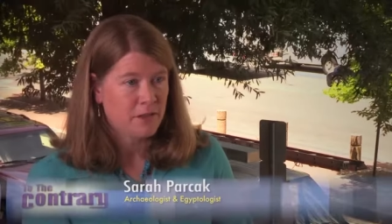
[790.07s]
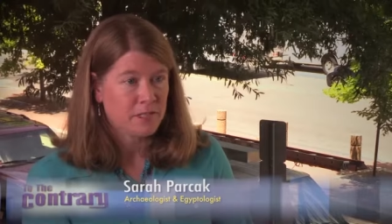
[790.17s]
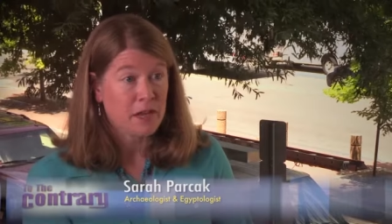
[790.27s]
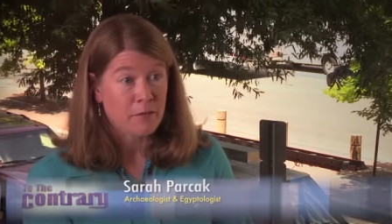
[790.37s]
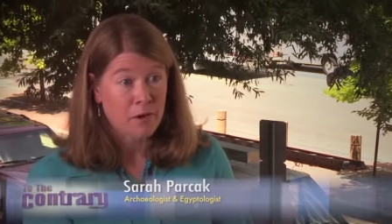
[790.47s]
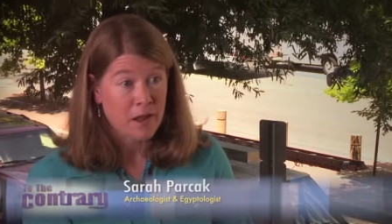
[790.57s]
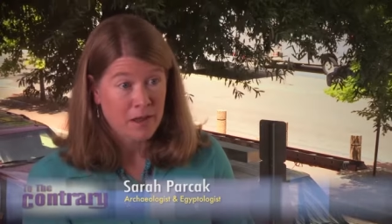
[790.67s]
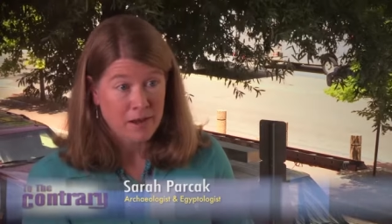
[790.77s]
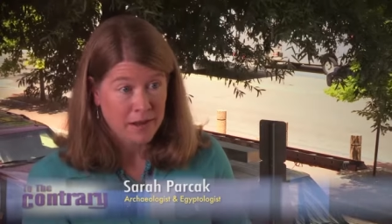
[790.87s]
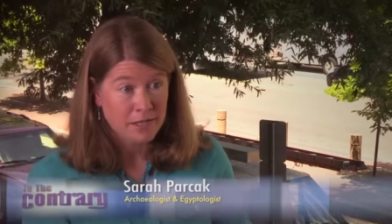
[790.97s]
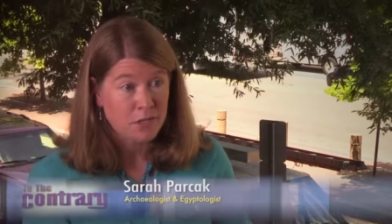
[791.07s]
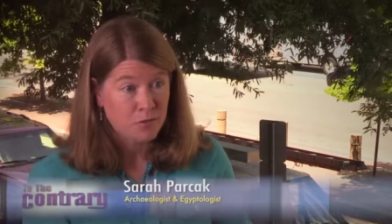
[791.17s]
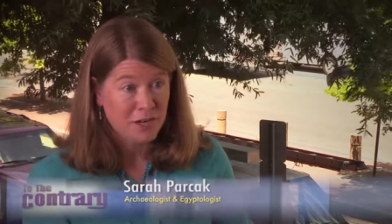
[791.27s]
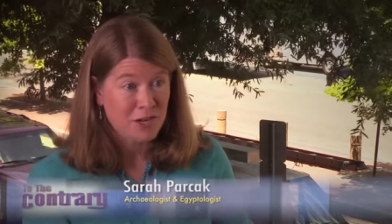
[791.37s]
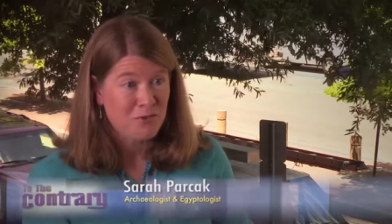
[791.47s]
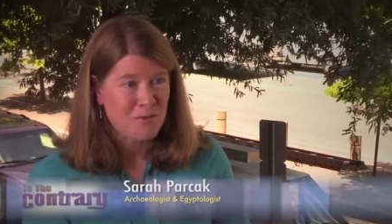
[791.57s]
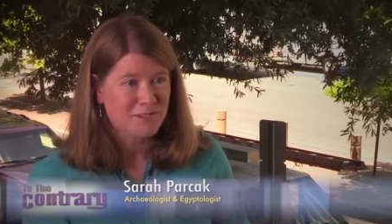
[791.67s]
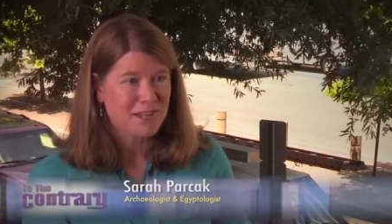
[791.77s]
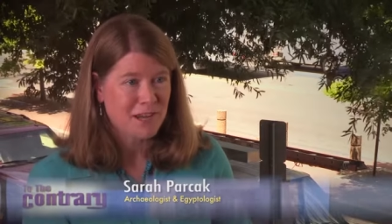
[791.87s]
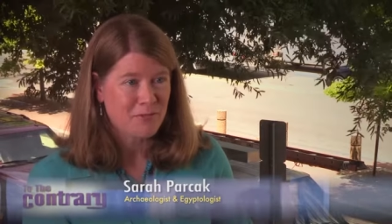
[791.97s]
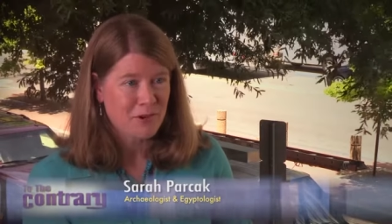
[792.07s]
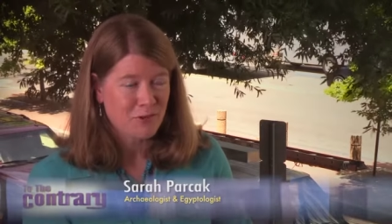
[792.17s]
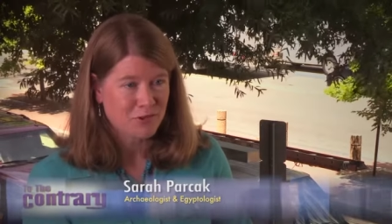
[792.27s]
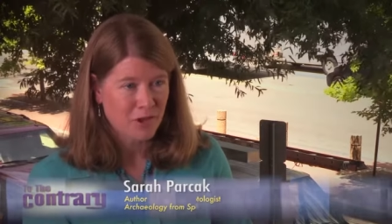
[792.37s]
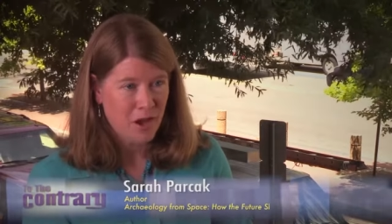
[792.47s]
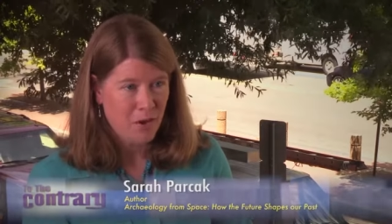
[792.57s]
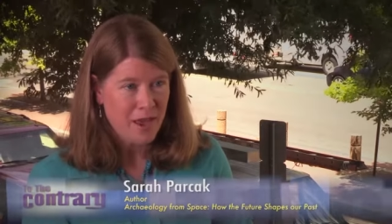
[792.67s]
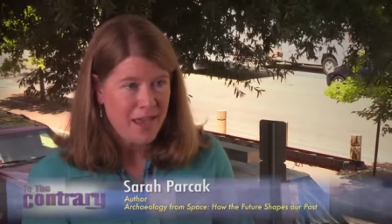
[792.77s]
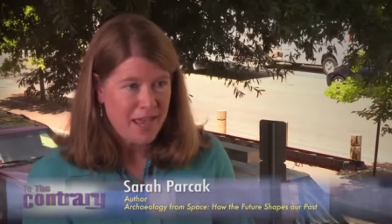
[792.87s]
discovery in 1922, almost 100 years ago,